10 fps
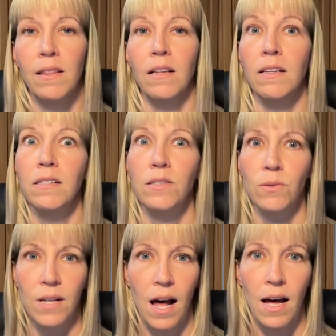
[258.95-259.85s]
The list
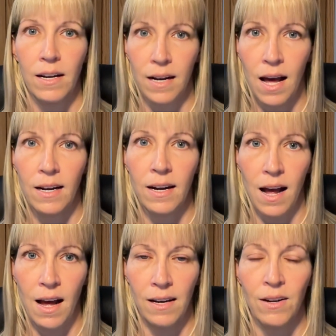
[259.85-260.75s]
goes on and on and
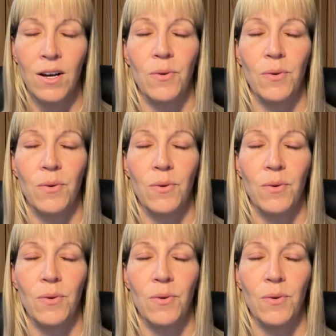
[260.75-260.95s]
on.